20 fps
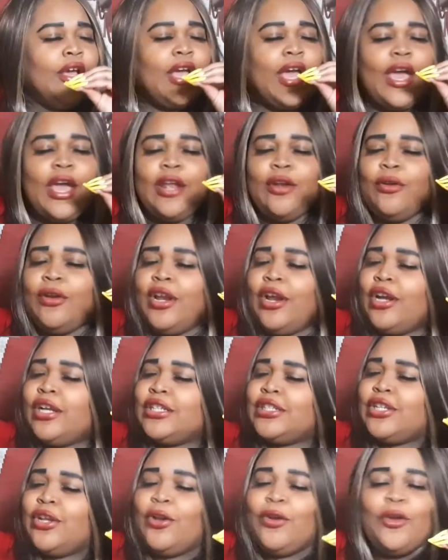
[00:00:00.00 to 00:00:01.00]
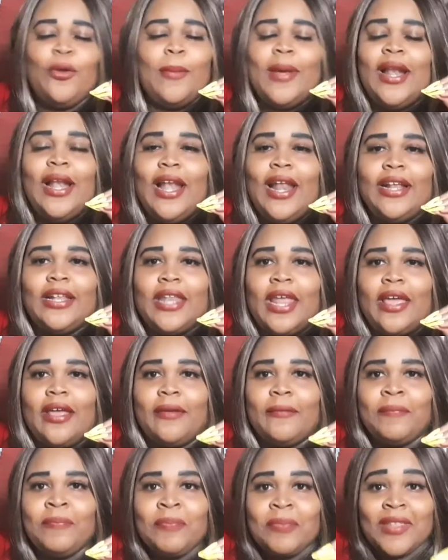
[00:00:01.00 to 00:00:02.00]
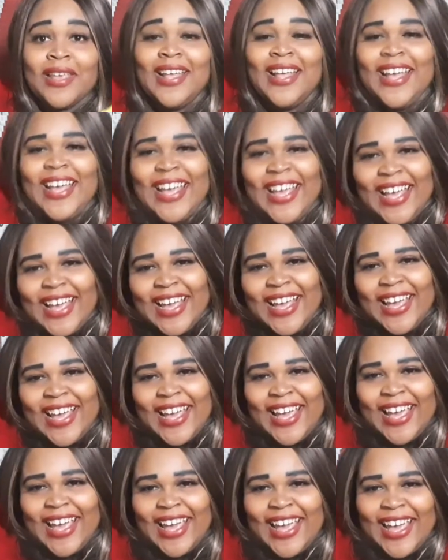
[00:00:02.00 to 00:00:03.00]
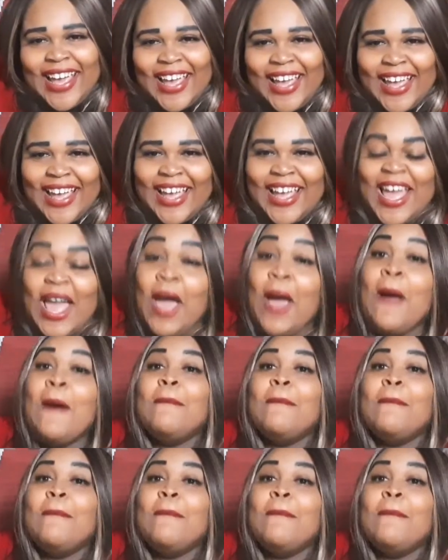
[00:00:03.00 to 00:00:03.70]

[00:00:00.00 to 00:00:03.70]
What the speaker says: kind on there because nobody like that.